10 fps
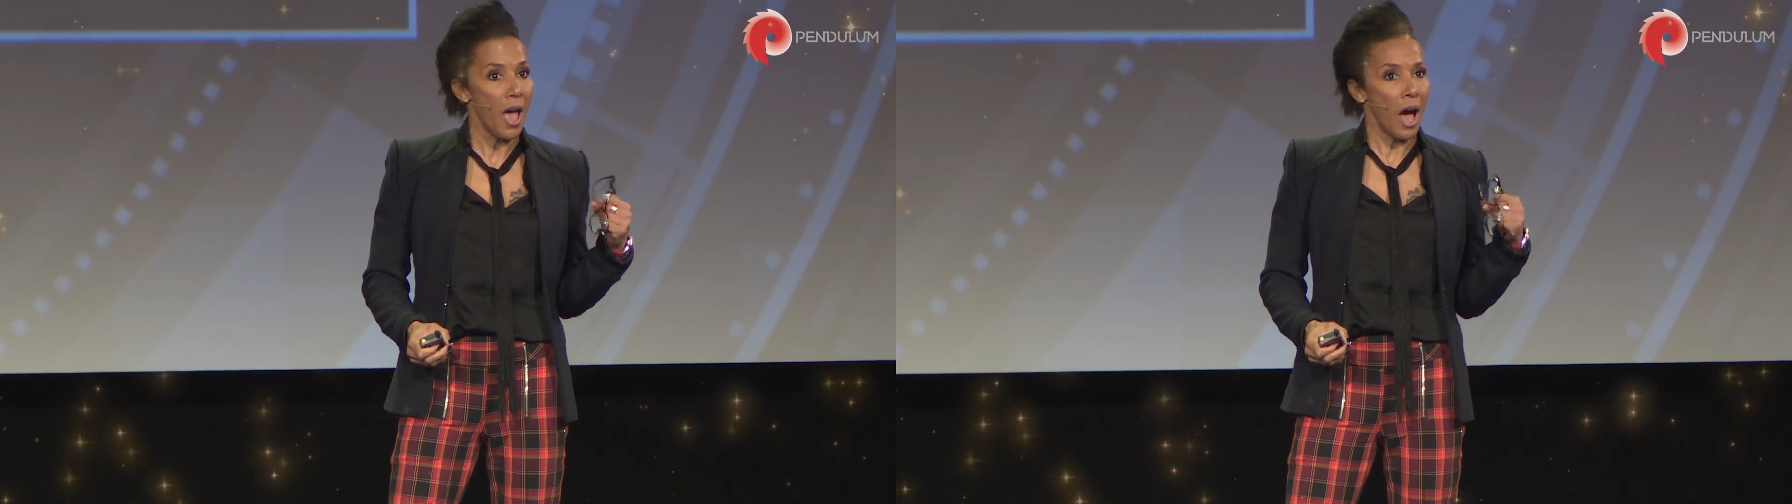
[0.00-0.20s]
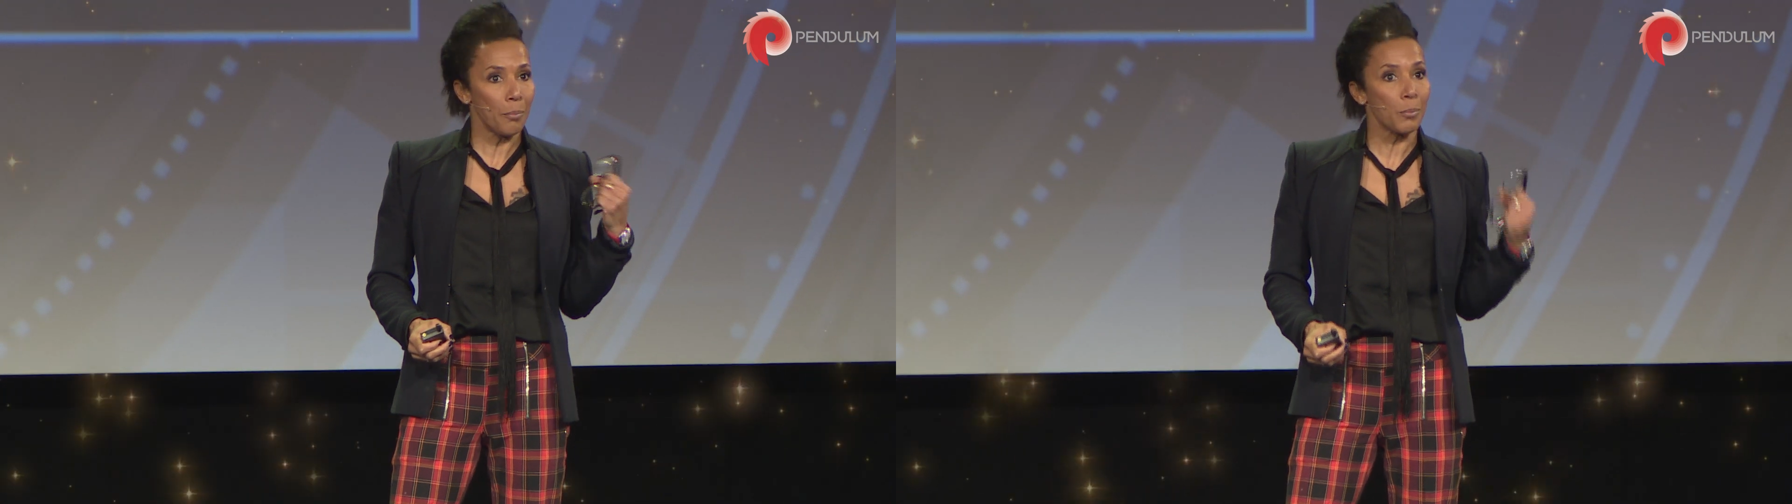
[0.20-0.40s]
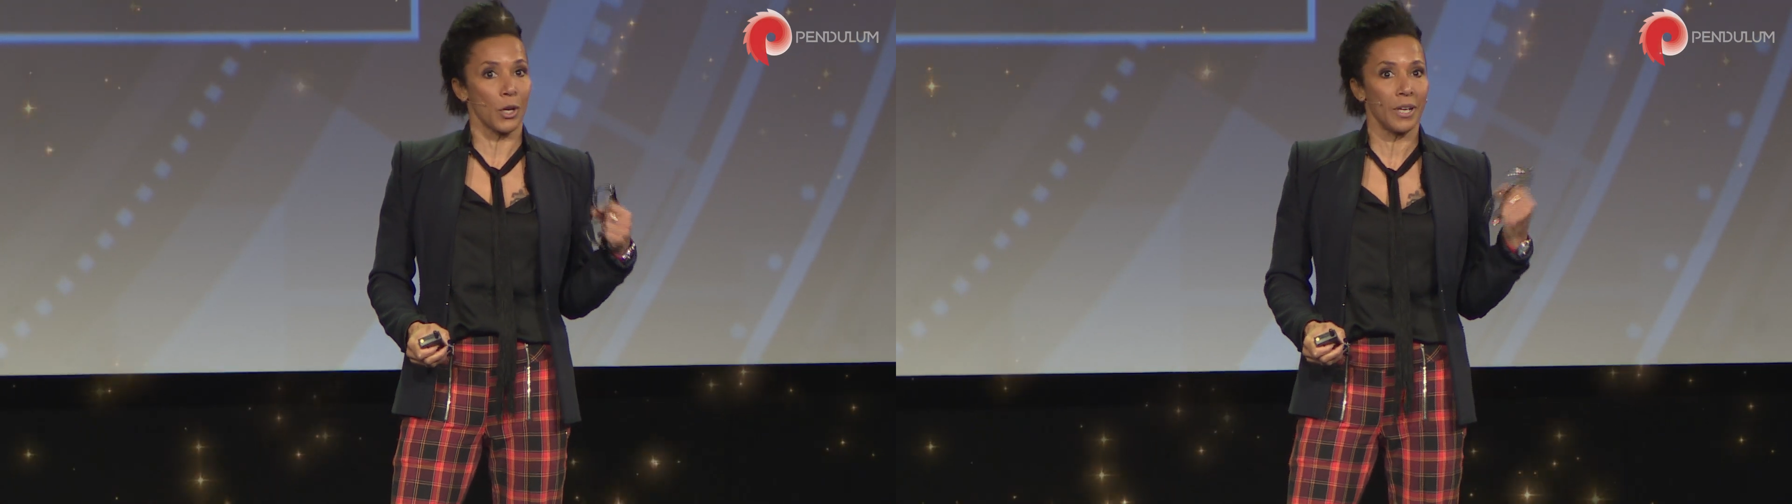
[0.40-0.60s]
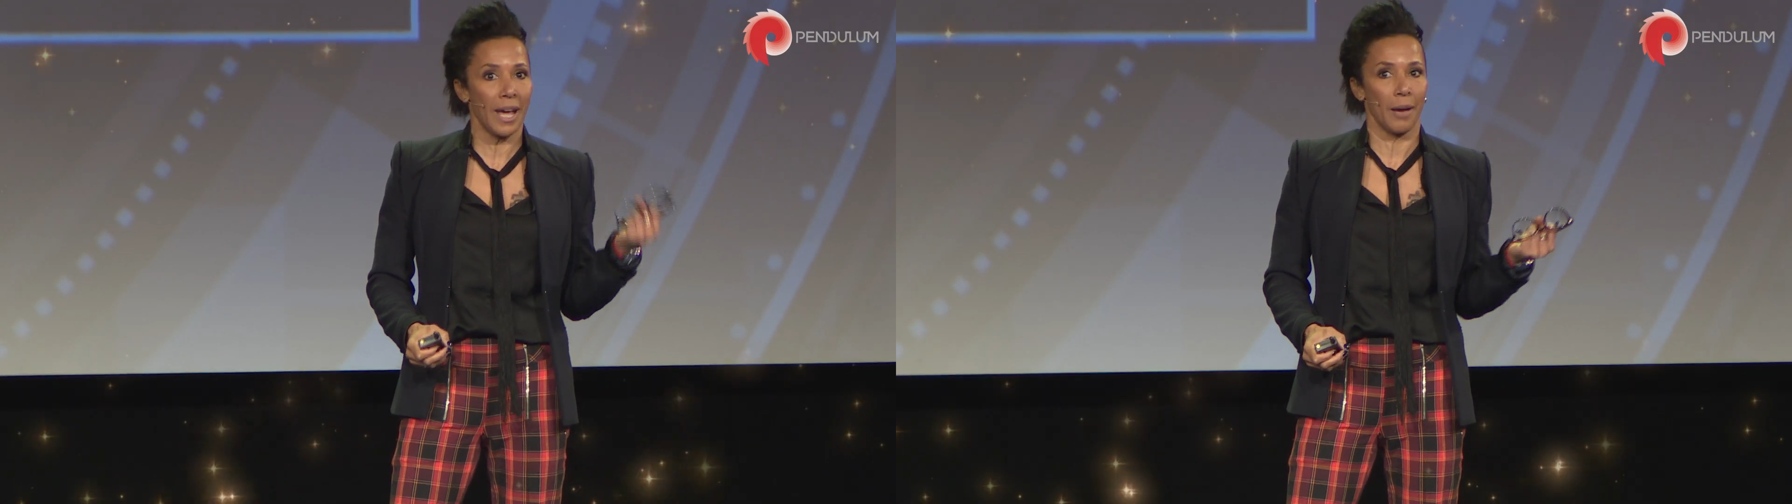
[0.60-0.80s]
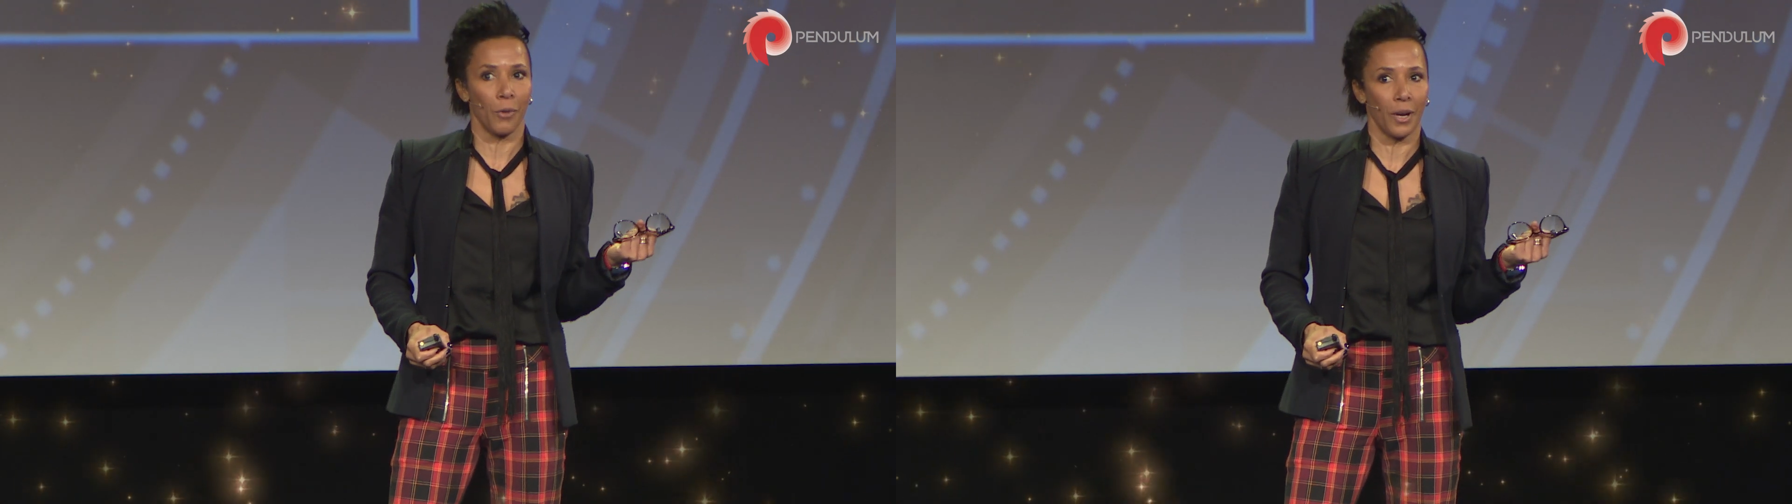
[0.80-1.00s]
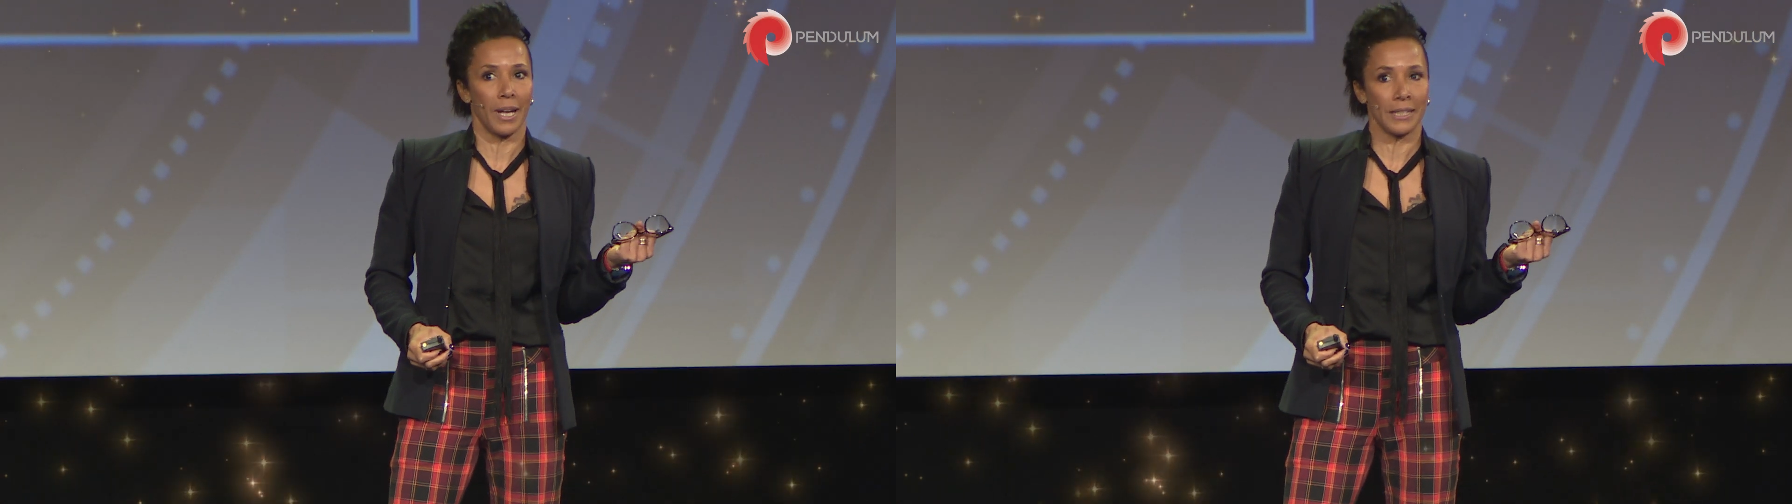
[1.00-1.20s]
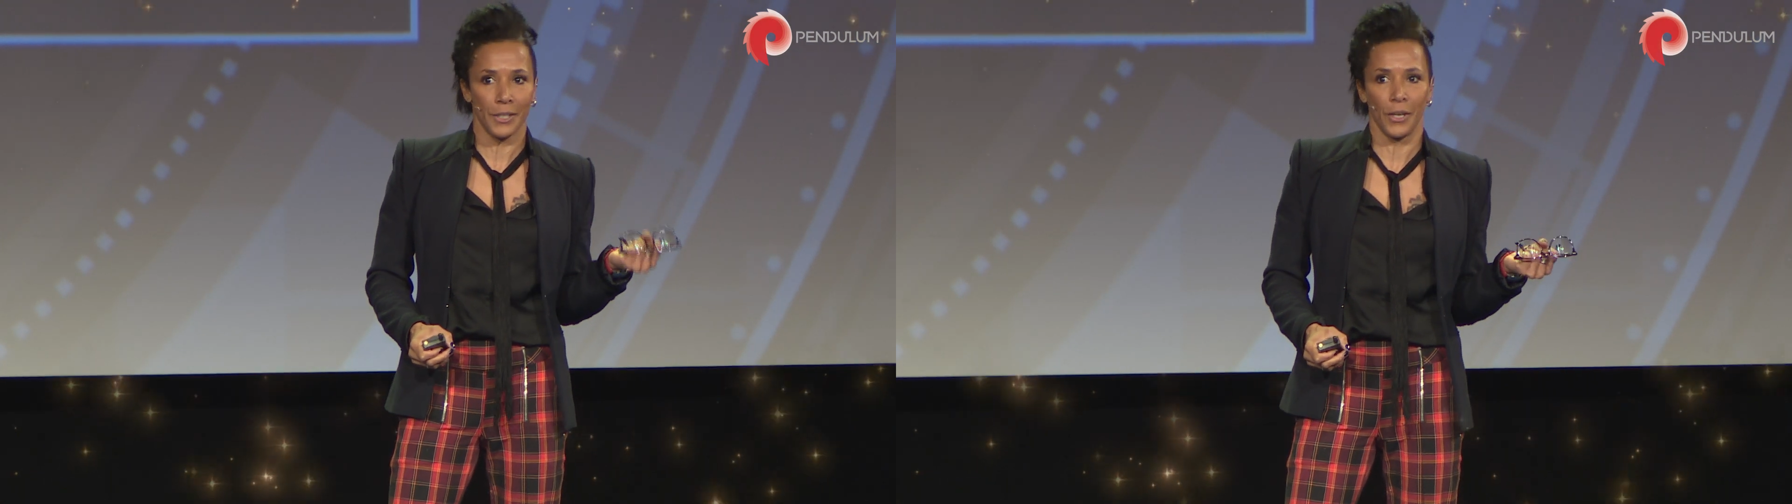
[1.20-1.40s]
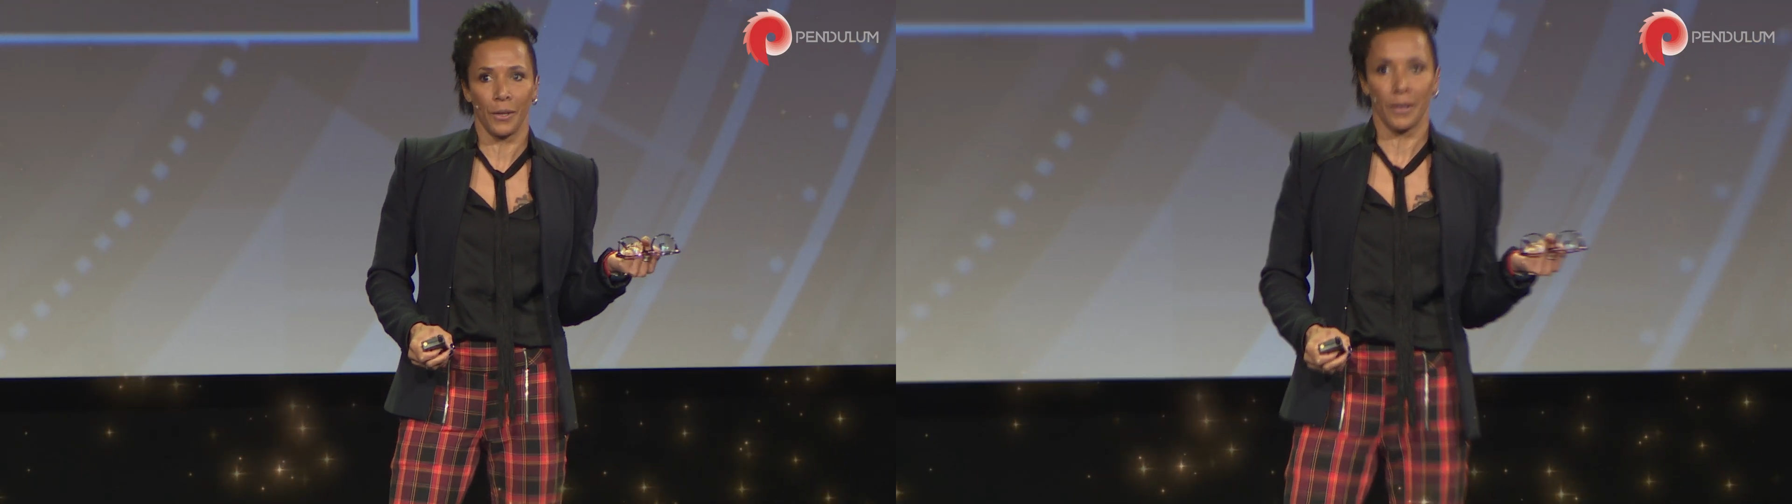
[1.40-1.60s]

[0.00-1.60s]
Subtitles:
I'm good at what I do.